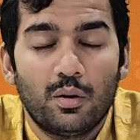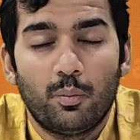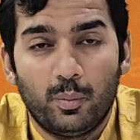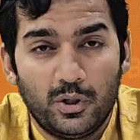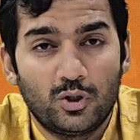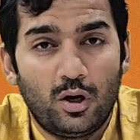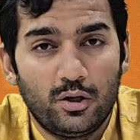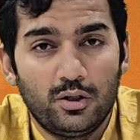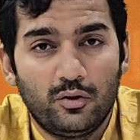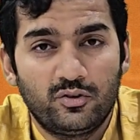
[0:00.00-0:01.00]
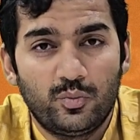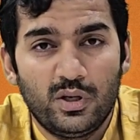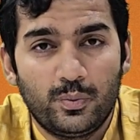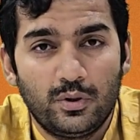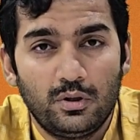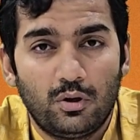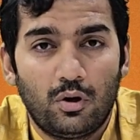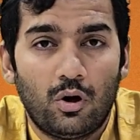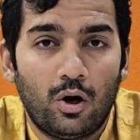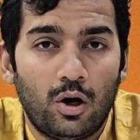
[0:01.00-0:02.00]
majority of the people
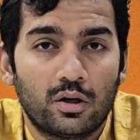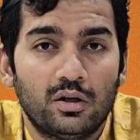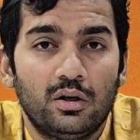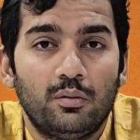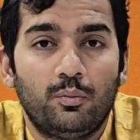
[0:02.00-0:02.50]
or